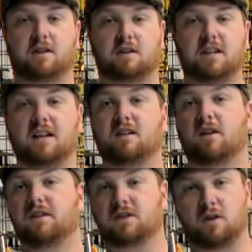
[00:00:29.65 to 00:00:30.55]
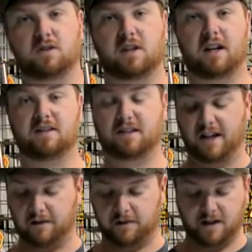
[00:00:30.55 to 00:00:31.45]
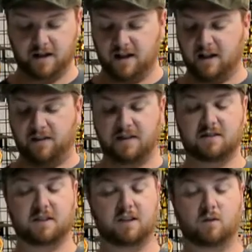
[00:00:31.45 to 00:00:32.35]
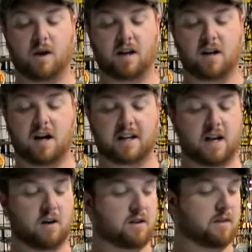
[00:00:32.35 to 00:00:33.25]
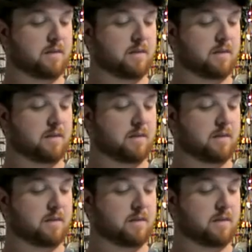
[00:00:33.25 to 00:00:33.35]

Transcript: you're taking all the snow science stuff. This is a good way to knock out